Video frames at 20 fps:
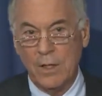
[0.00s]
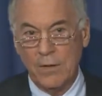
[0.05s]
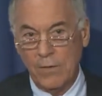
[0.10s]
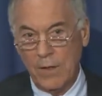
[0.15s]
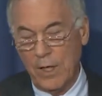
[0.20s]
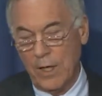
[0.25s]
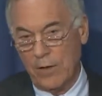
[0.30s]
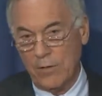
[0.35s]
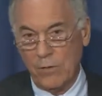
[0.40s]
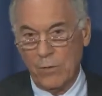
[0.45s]

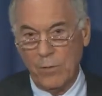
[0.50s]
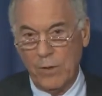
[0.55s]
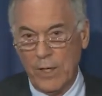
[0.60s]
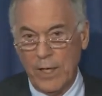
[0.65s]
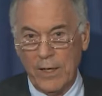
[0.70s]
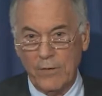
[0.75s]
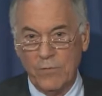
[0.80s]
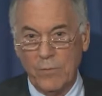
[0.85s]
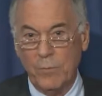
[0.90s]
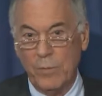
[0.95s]
The other one
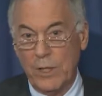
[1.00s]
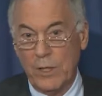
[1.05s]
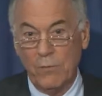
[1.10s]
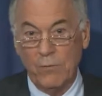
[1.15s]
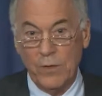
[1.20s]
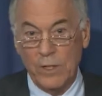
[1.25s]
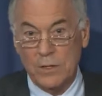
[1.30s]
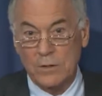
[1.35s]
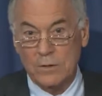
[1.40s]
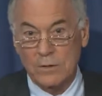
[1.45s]
has a big
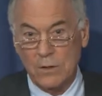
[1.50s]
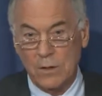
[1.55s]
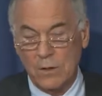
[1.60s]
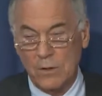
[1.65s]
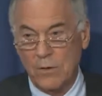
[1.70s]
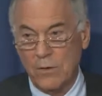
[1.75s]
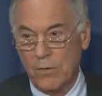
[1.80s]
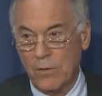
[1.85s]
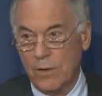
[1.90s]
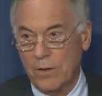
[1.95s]
regional
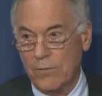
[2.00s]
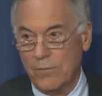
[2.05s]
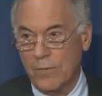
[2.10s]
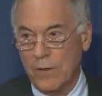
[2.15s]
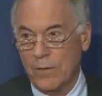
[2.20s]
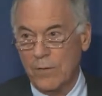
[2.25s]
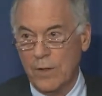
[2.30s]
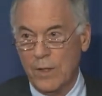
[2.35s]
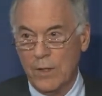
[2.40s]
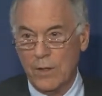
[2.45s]

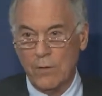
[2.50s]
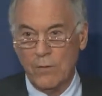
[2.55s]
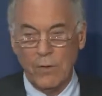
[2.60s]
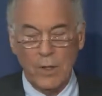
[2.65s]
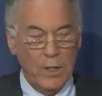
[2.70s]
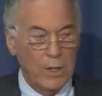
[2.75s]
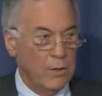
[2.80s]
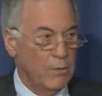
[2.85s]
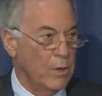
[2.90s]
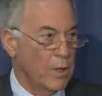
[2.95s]
currency, the
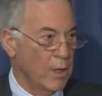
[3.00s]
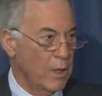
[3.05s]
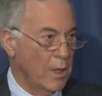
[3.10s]
euro.